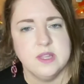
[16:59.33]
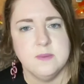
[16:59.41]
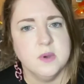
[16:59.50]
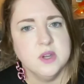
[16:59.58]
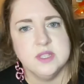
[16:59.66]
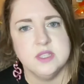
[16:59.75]

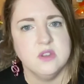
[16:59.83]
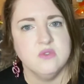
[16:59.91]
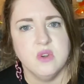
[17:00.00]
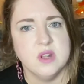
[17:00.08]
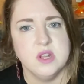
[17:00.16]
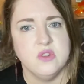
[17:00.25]
mice that are
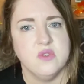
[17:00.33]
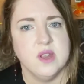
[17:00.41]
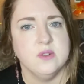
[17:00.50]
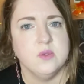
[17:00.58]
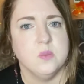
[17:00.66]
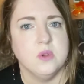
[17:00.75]
running
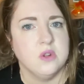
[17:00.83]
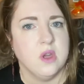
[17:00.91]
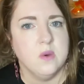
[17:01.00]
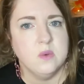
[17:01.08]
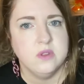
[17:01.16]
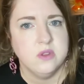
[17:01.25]
around and
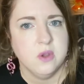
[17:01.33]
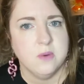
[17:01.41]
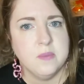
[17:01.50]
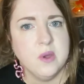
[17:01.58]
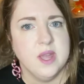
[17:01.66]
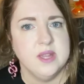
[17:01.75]
whatnot. I would
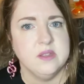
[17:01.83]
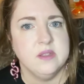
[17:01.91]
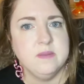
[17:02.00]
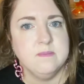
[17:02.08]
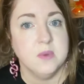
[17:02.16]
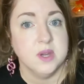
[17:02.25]
not put
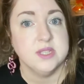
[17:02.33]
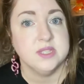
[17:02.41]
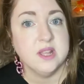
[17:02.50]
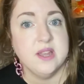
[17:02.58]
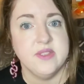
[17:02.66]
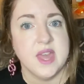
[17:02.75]
any mice
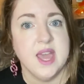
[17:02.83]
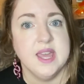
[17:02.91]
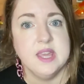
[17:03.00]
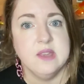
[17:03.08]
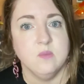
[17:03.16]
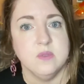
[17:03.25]
like that
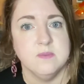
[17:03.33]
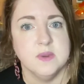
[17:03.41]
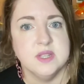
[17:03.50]
in with my